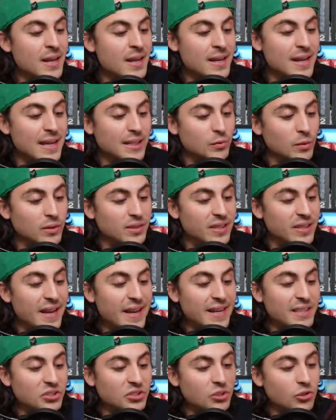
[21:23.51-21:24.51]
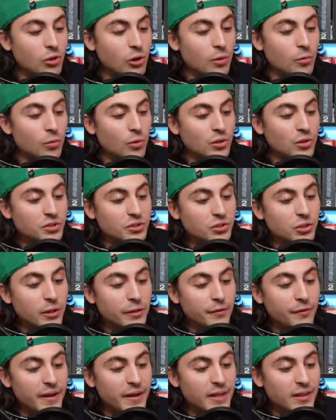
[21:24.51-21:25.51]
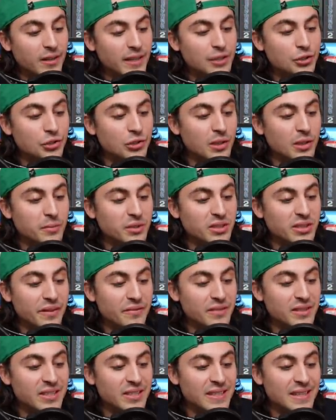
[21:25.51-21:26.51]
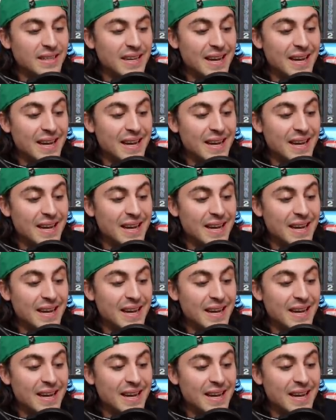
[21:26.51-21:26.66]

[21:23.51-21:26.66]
Next one today is Star Wars, Darth Vader, issue number 17,